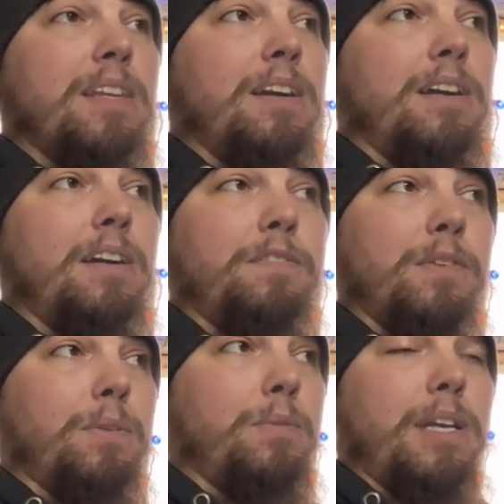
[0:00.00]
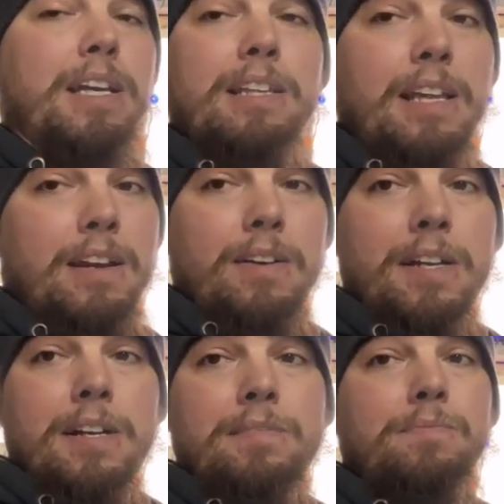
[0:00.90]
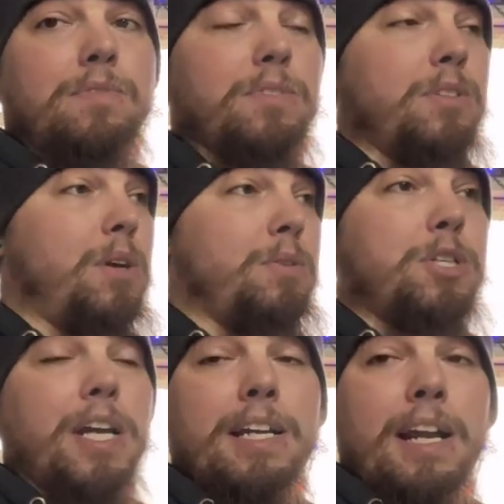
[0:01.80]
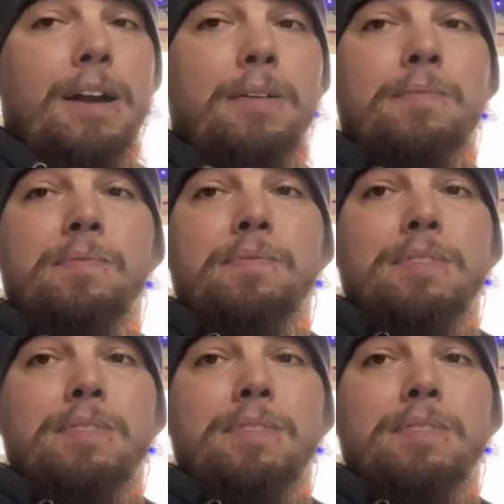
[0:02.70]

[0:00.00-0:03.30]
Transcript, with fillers: Uh, if you're in the area, go check it out.